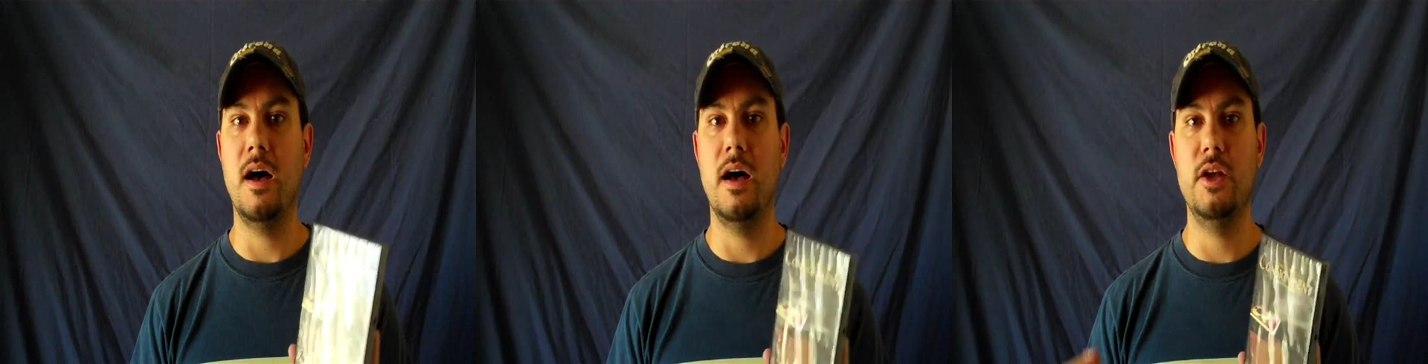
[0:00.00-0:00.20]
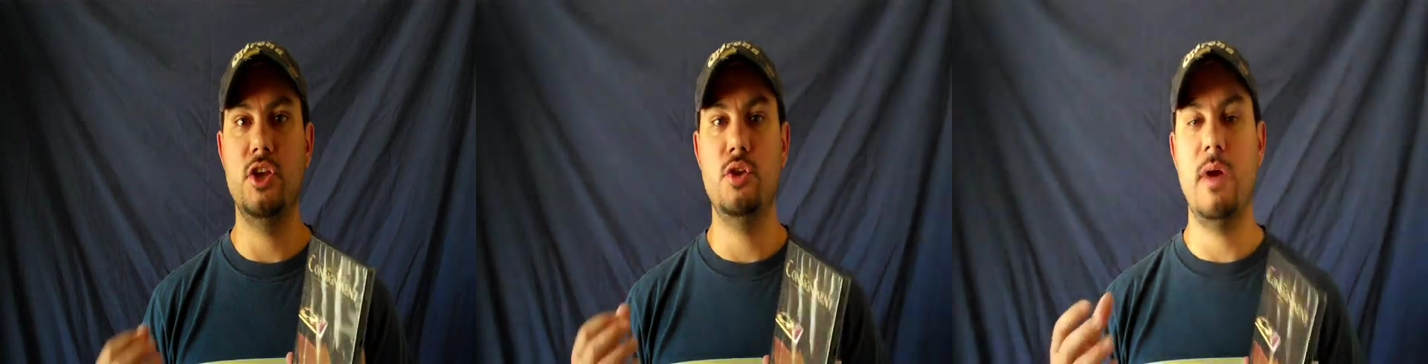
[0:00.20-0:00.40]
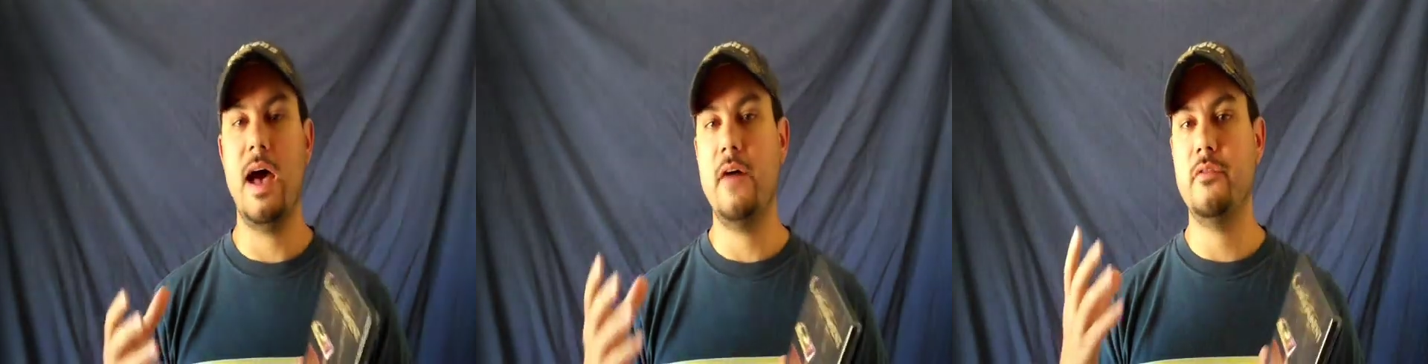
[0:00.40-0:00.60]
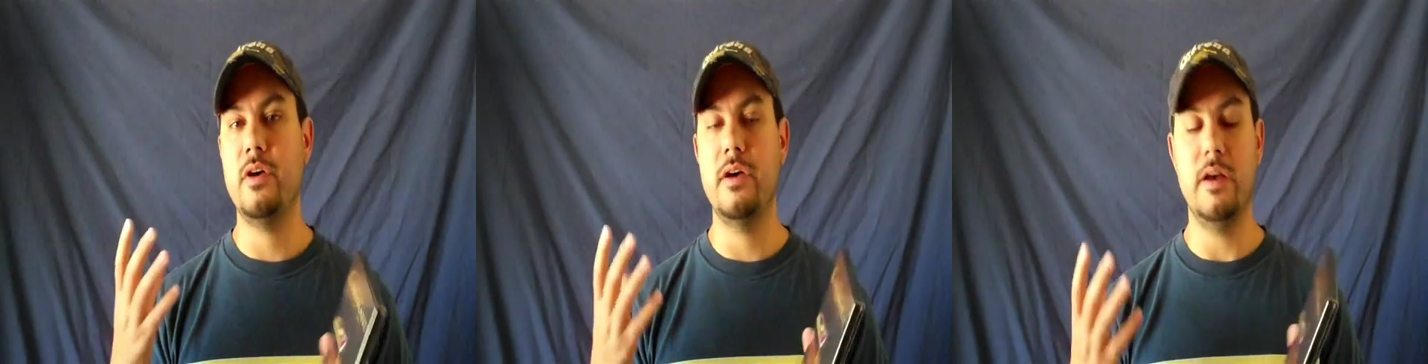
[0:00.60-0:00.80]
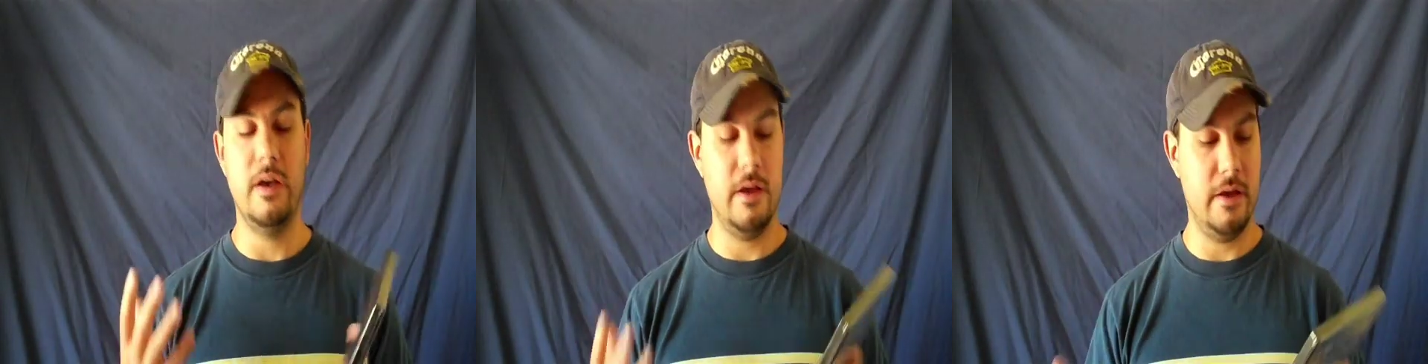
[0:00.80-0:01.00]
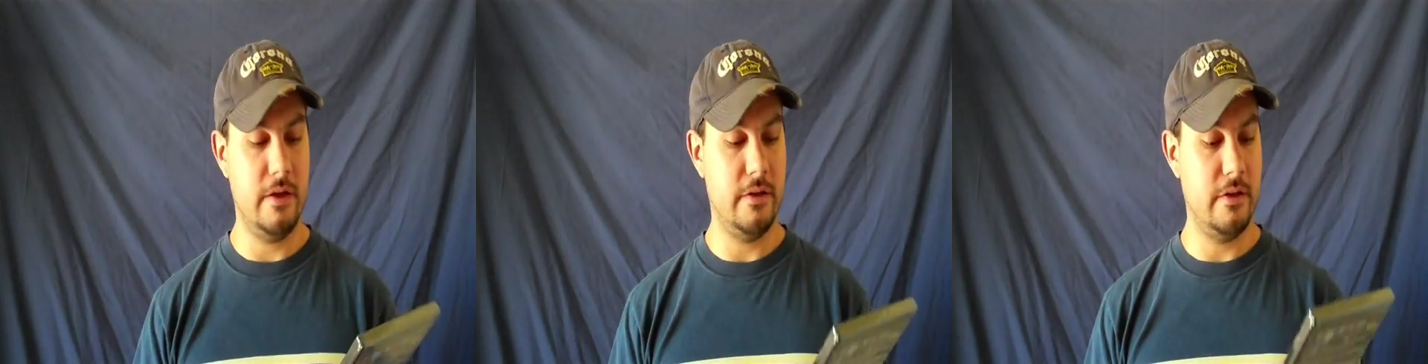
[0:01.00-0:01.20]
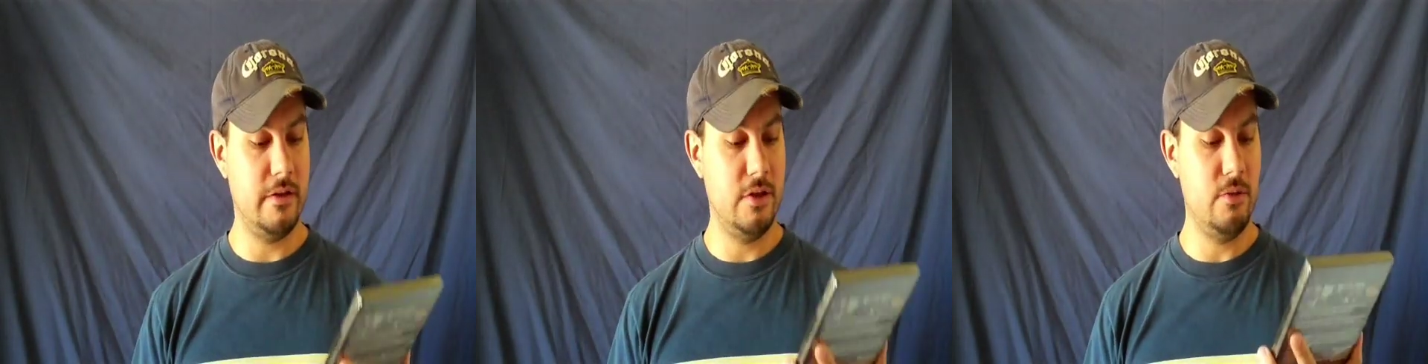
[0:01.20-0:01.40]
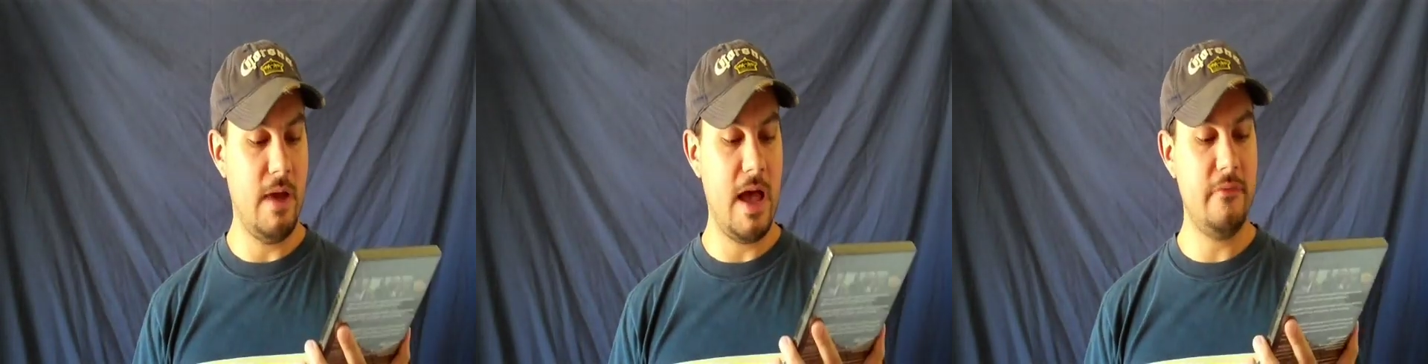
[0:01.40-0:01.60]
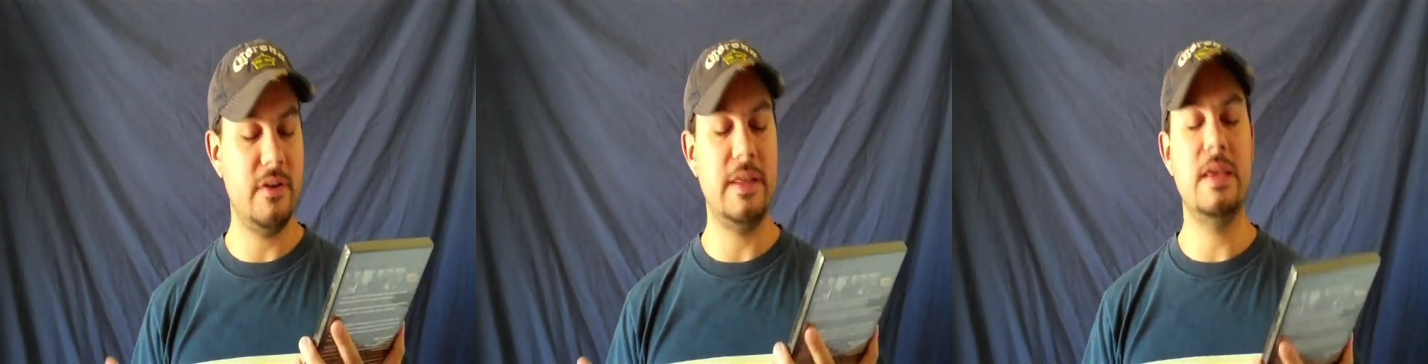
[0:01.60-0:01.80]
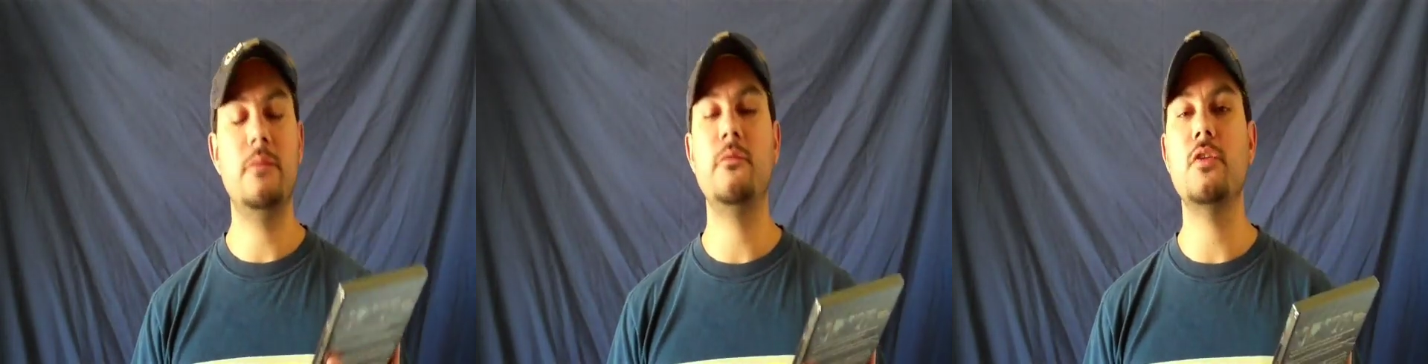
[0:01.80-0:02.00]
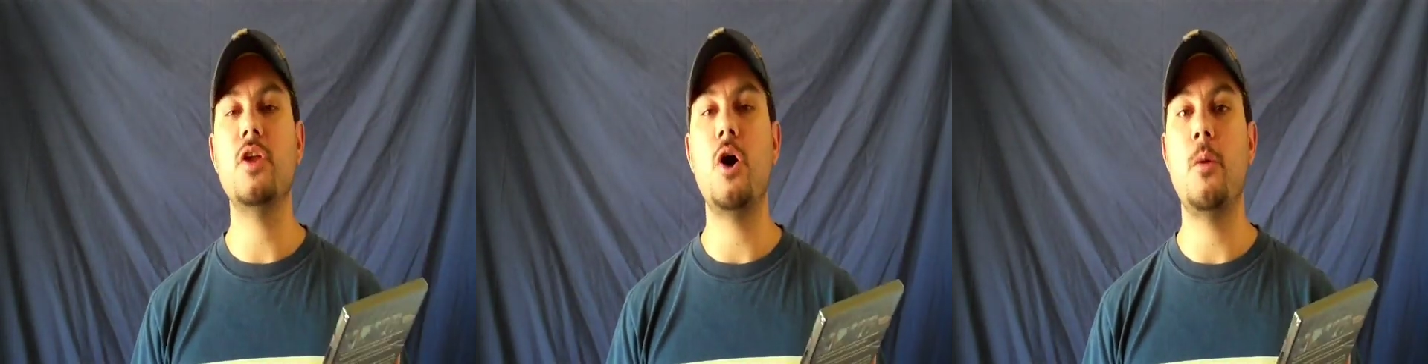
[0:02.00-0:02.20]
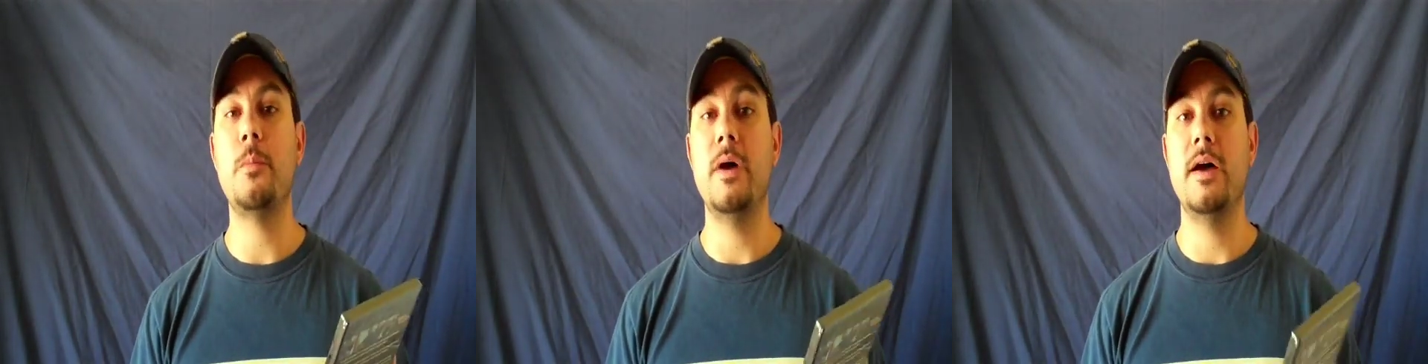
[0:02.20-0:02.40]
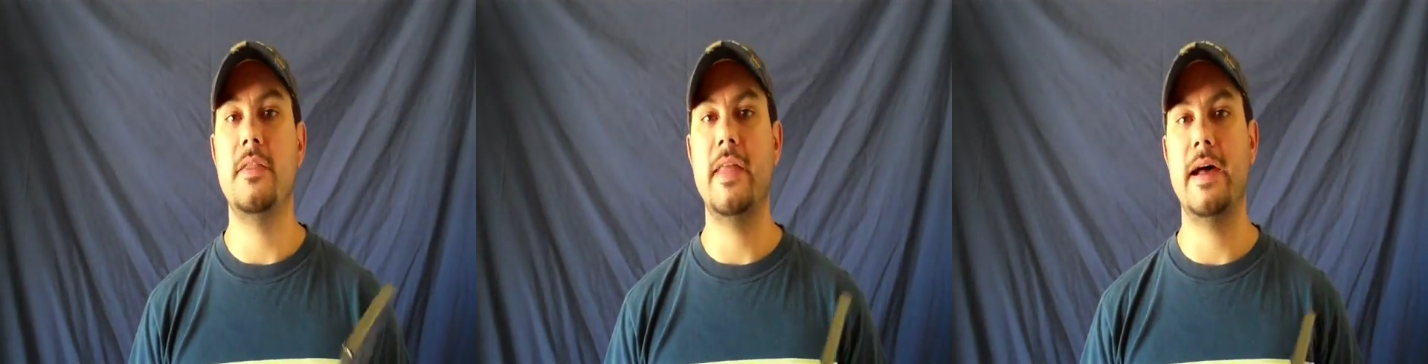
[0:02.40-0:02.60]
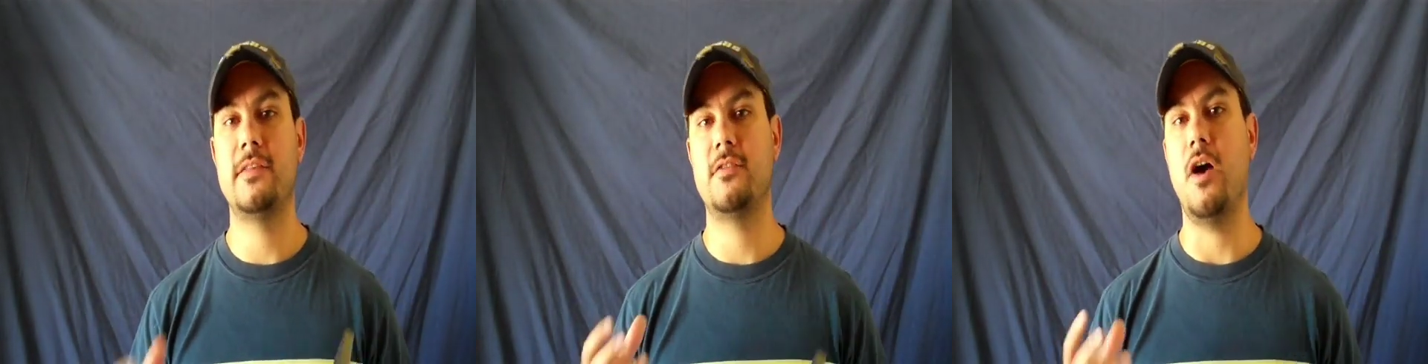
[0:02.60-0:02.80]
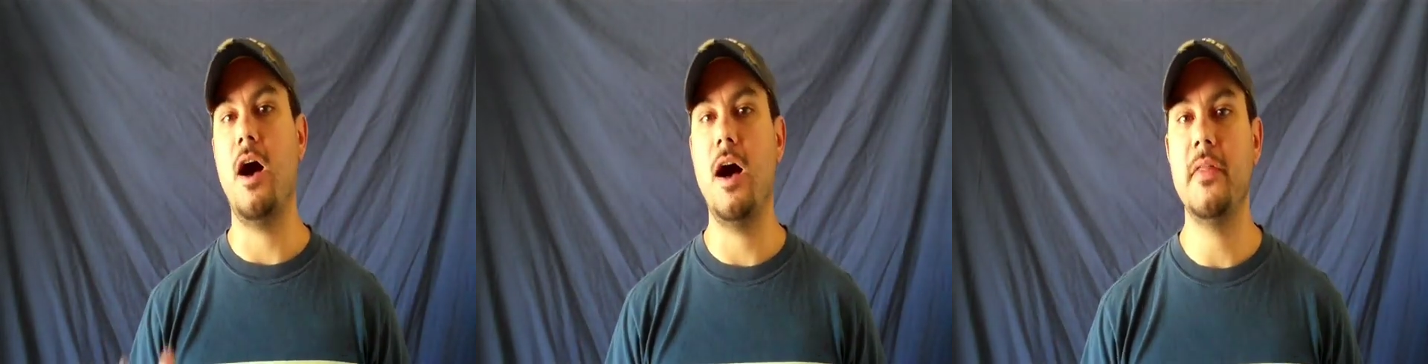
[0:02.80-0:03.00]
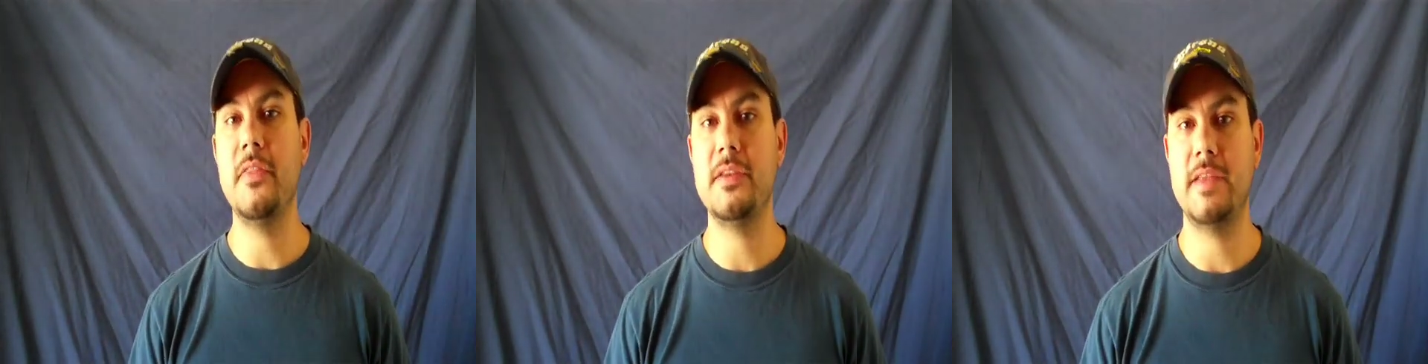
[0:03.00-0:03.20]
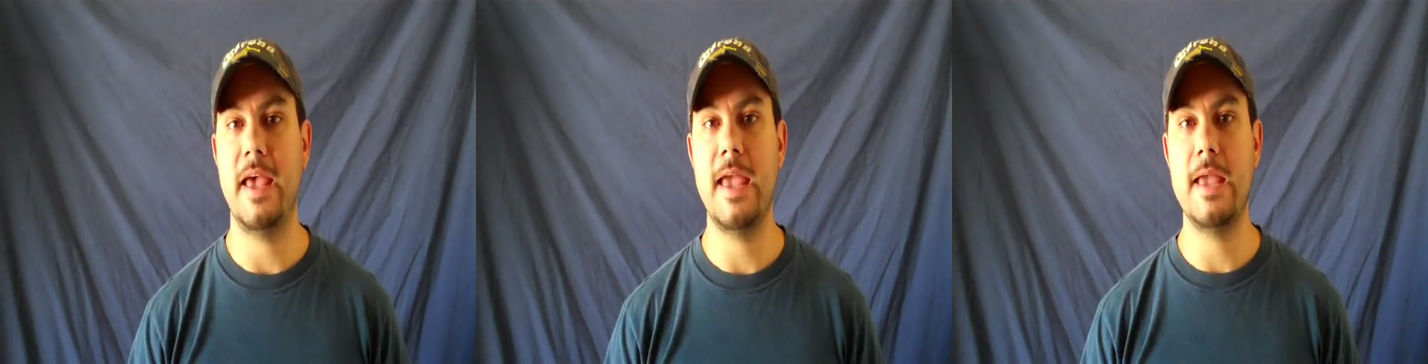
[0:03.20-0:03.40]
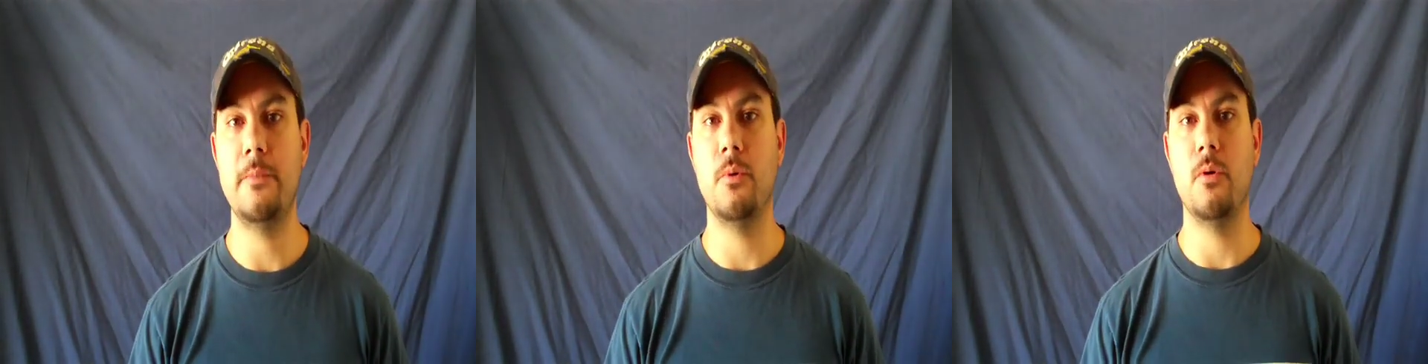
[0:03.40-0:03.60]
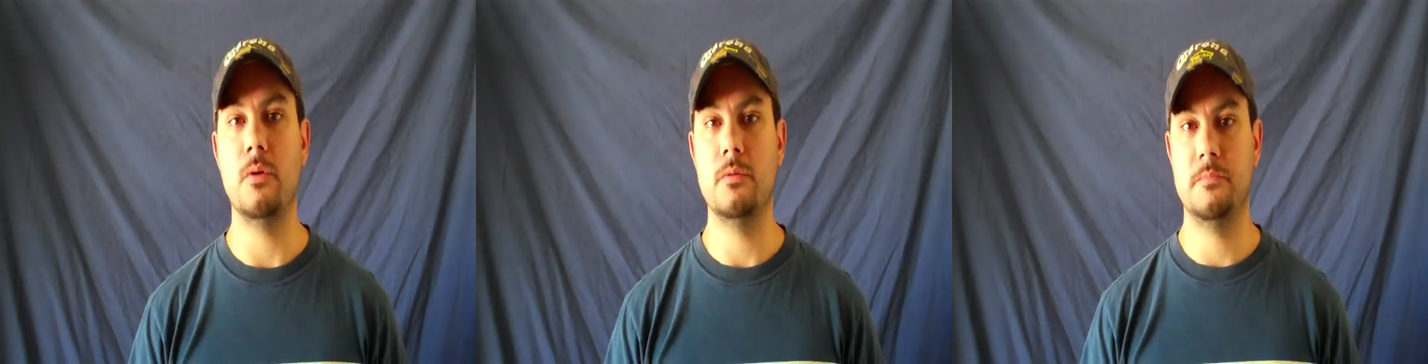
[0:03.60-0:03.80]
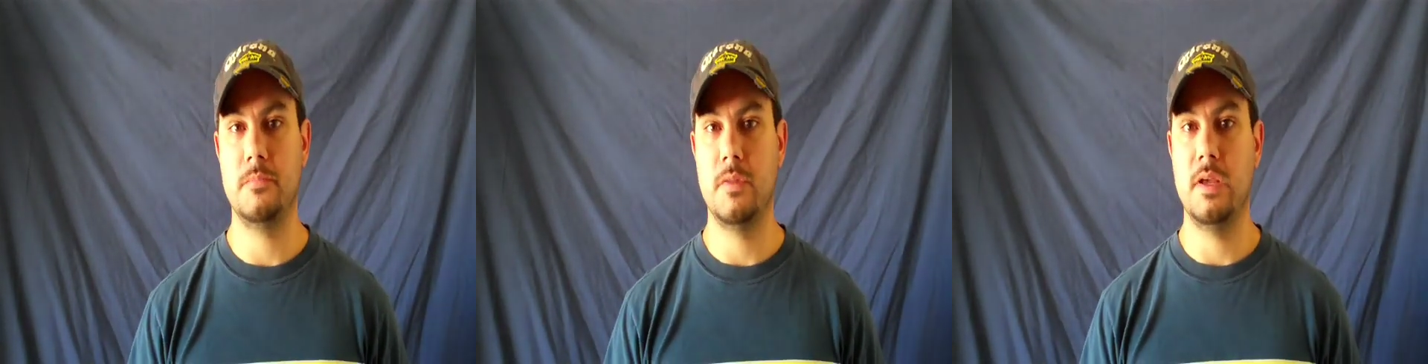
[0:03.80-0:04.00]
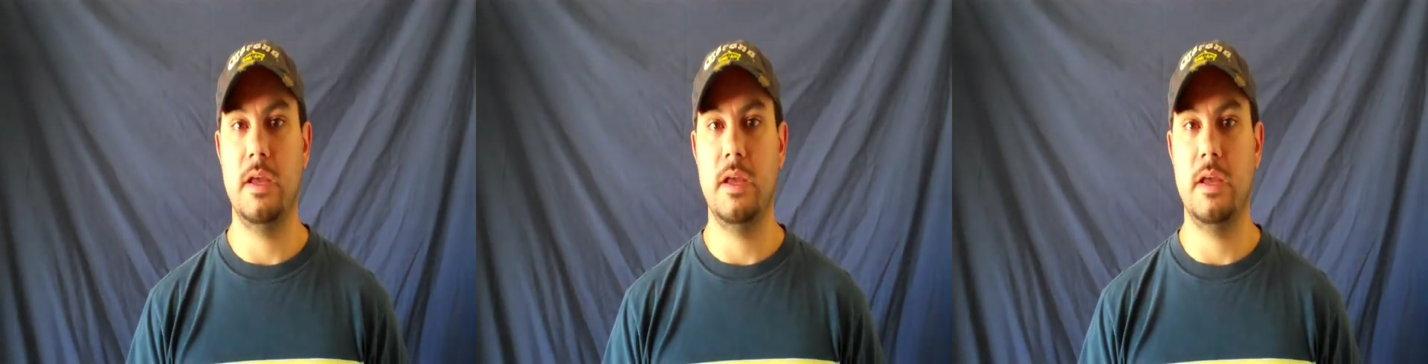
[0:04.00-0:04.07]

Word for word: Uh, you have a, a, a, you have an envelope that's on the table.